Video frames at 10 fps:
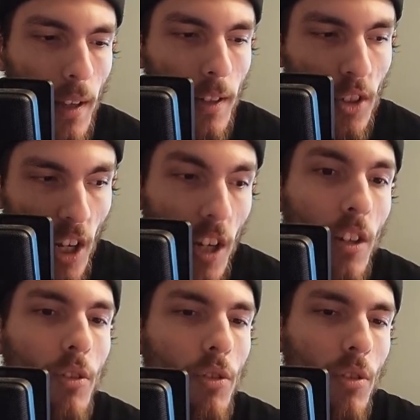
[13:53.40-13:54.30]

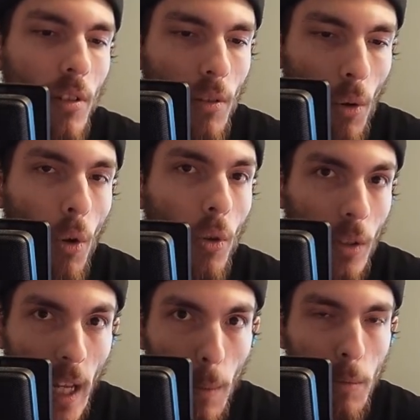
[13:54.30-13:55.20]
change a whole
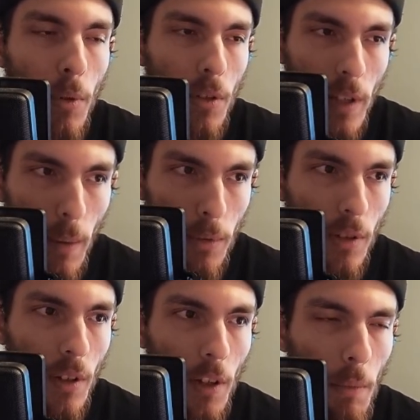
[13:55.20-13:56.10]
camp's
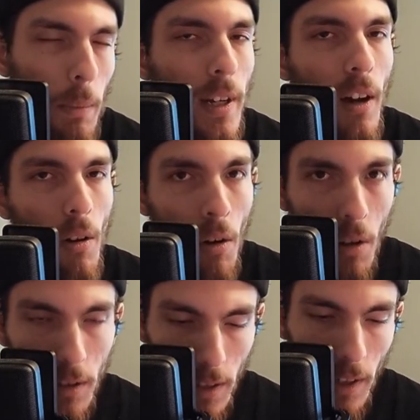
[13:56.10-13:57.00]
perception of maybe not
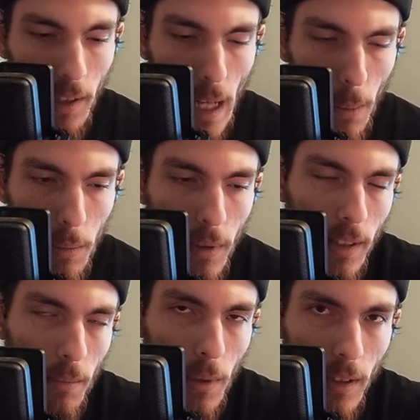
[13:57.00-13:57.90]
all Cyclops,
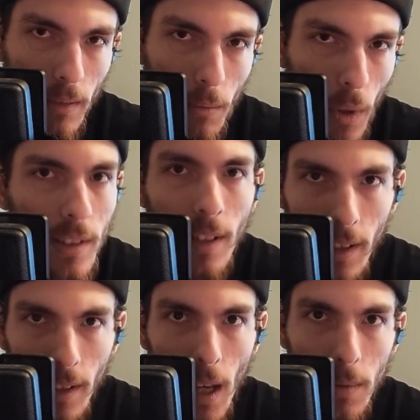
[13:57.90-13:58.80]
but but one
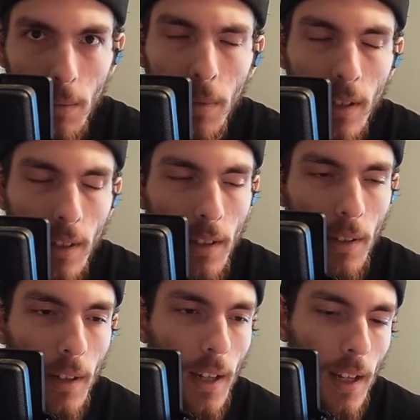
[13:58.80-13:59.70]
Cyclops in
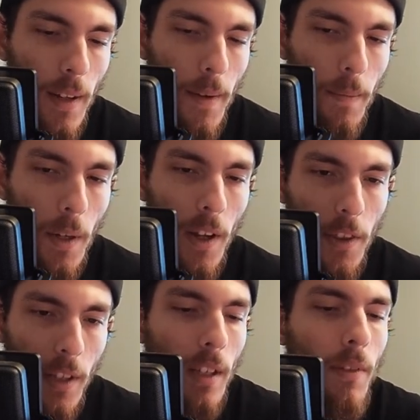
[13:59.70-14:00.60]
particular. You know, I
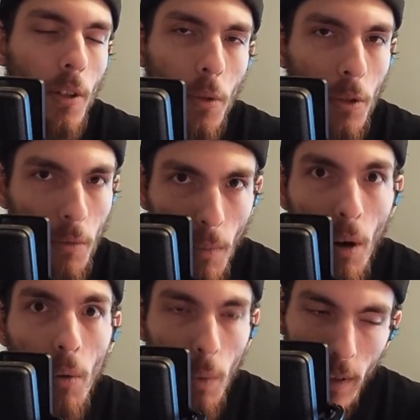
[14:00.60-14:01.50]
think even those
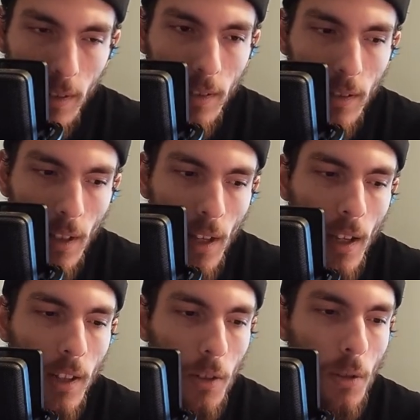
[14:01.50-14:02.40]
small wins
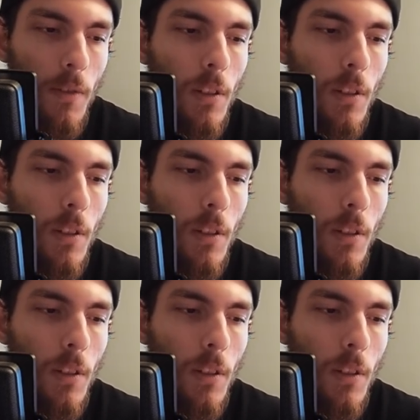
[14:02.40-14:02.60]
deserve